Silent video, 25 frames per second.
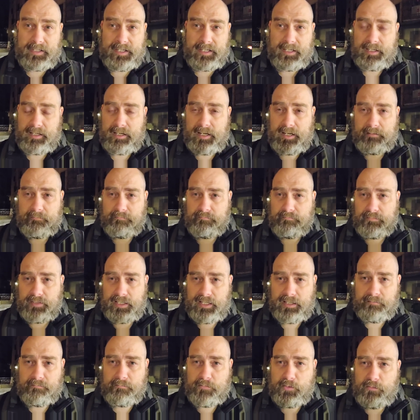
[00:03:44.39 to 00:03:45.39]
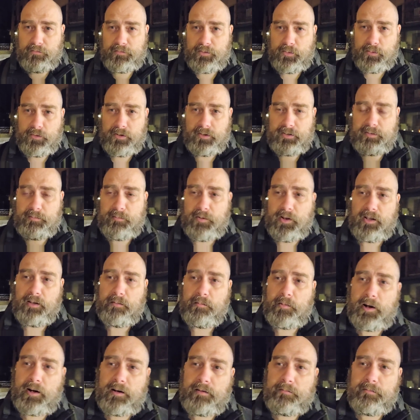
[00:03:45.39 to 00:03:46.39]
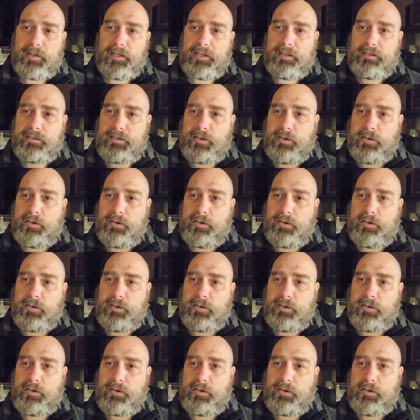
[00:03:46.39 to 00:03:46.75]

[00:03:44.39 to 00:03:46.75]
I moved to a small apartment,